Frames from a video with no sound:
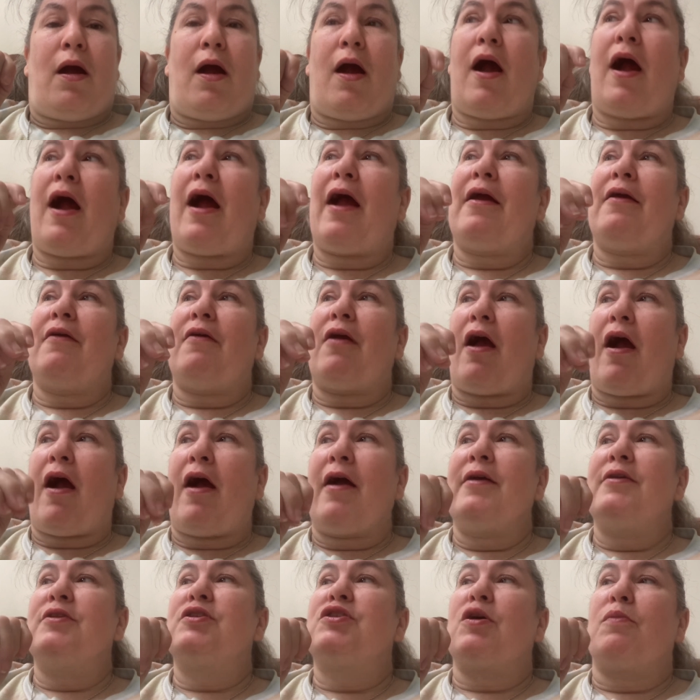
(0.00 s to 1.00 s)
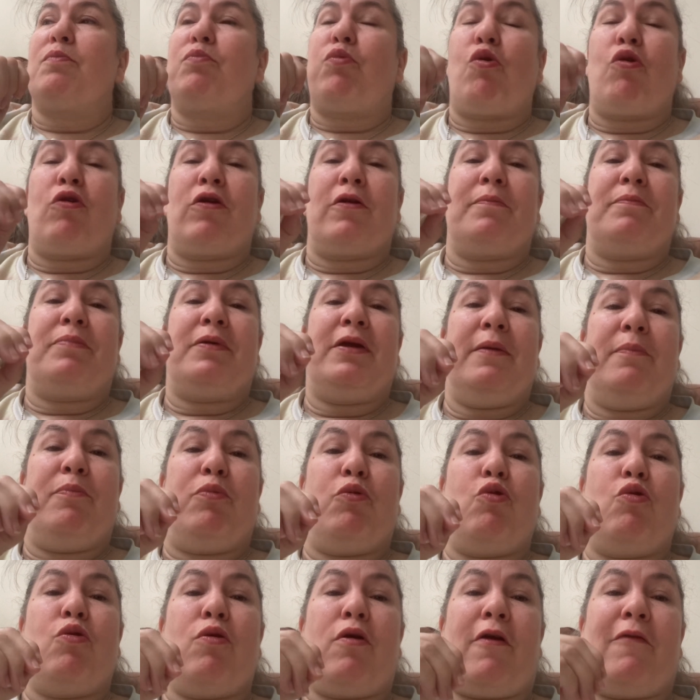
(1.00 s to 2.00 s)
I support
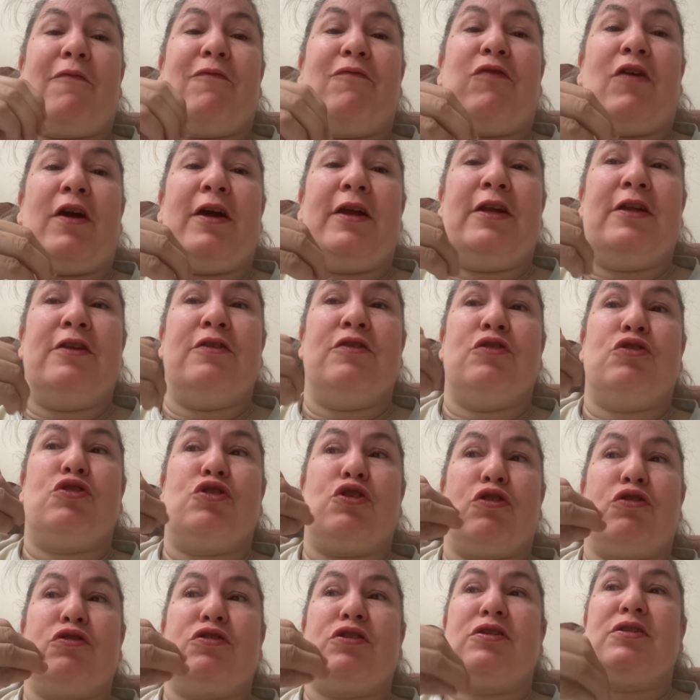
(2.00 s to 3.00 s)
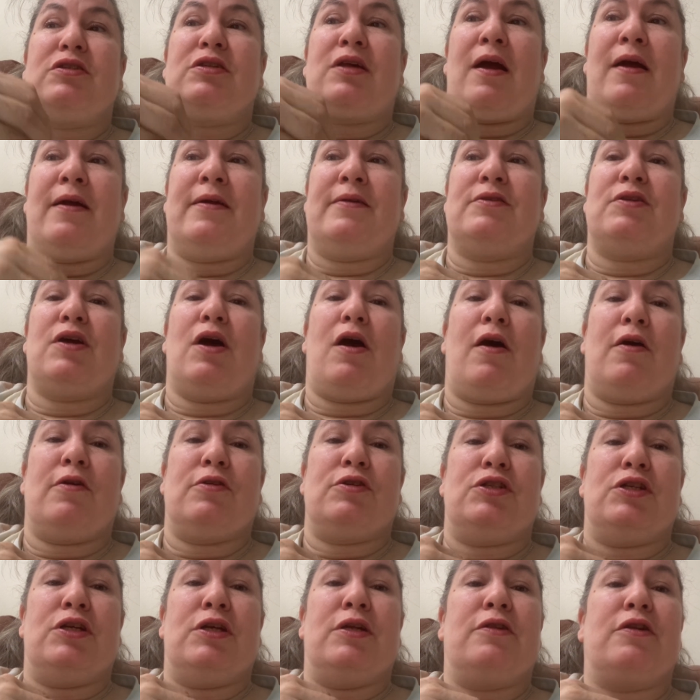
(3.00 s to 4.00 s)
people who are fighting the Church of
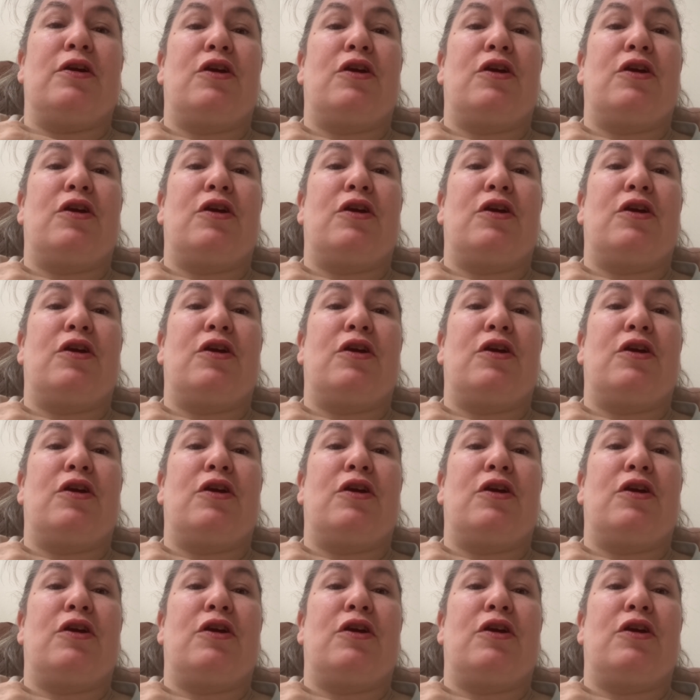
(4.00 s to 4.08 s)
Scientology.